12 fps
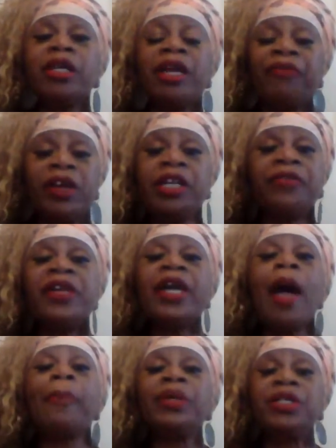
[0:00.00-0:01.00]
anything
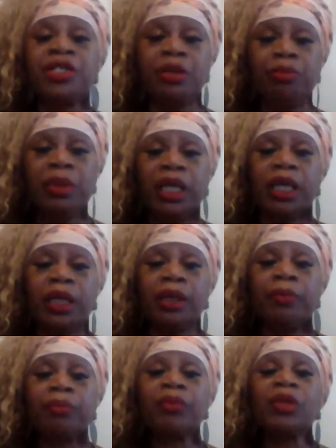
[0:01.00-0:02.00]
happened to me,
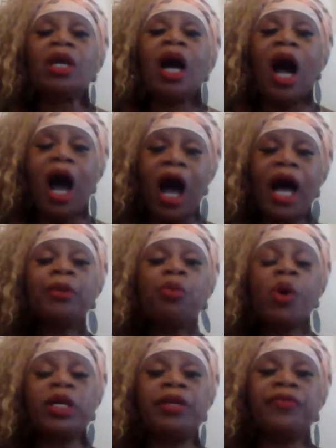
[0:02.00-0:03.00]
I
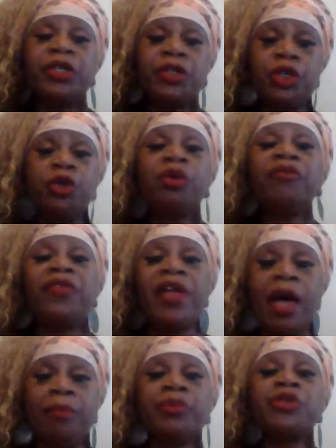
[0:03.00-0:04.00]
wanted the two of
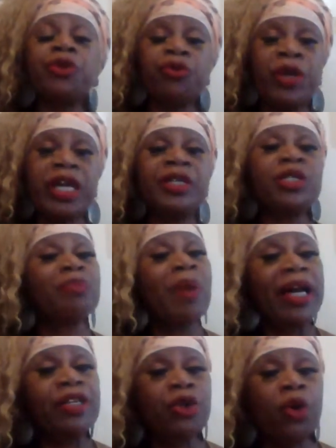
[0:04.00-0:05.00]
them to raise
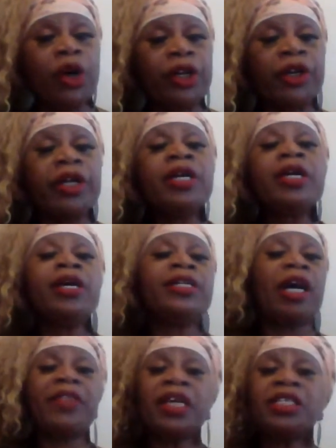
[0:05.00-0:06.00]
my daughter.
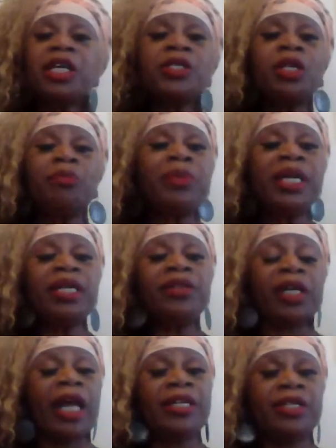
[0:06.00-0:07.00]
Now, that doesn't mean
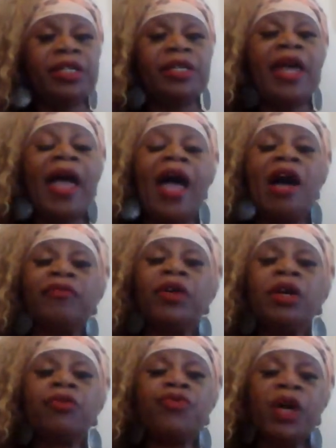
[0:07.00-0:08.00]
that I didn't have
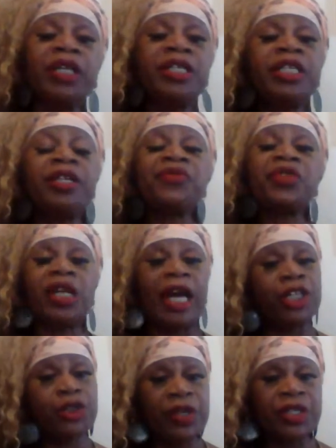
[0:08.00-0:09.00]
relatives that I
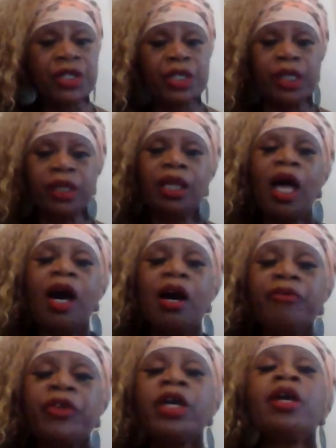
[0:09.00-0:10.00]
trusted and
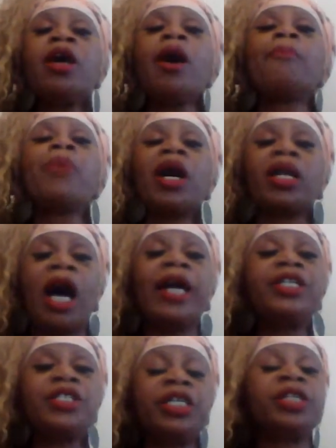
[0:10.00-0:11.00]
loved, but I
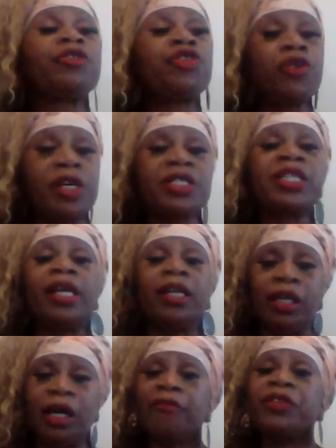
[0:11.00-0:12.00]
did trust
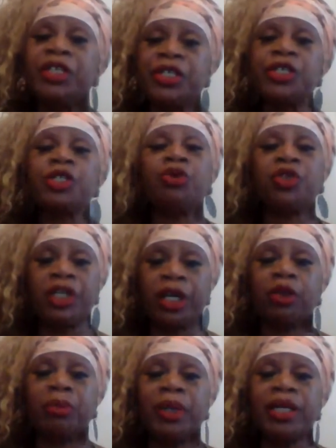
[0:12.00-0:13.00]
and love these two
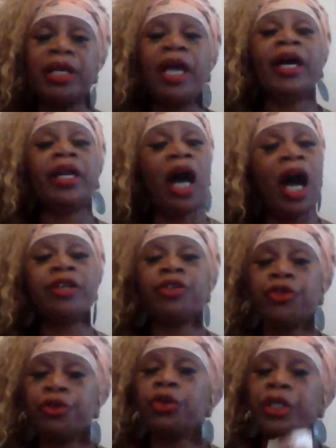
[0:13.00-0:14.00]
gentlemen. And I
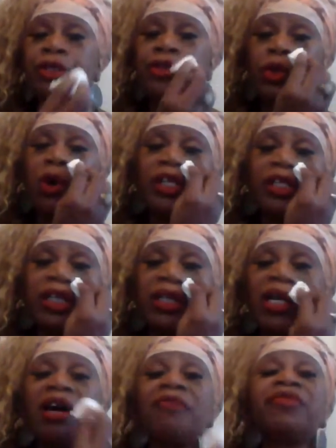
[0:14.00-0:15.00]
truly saw that the
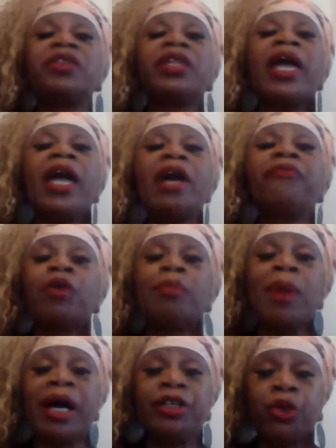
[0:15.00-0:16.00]
love that they had for
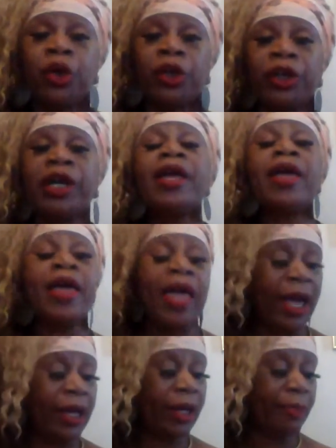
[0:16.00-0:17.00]
my daughter,
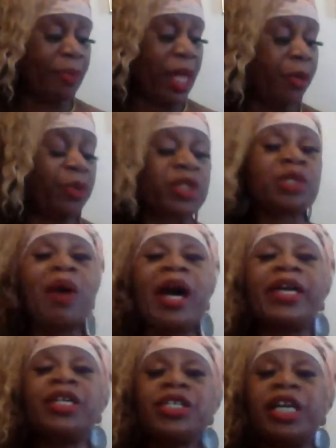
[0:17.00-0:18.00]
and it was
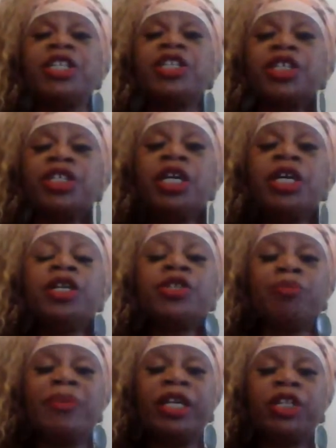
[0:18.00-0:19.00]
my intention
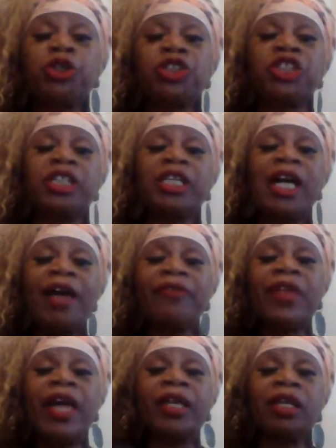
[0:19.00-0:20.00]
to make sure she
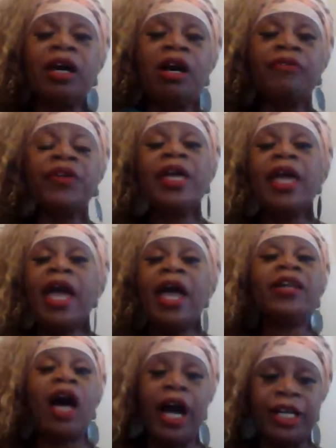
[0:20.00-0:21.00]
got that love,
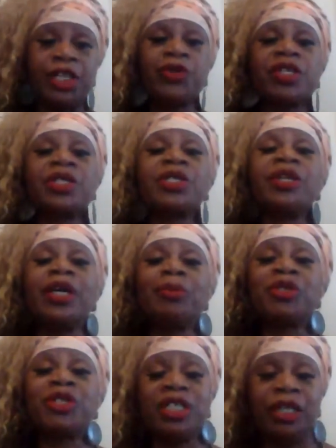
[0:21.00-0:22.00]
and I trusted
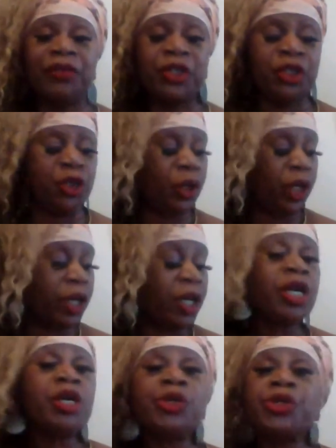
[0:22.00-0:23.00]
them to give it to her.
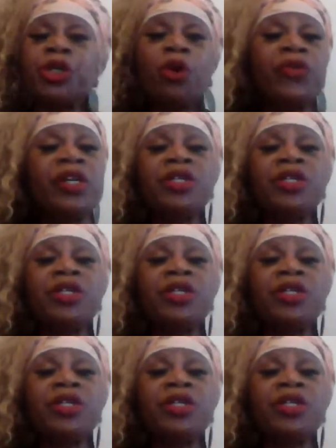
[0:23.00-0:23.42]
So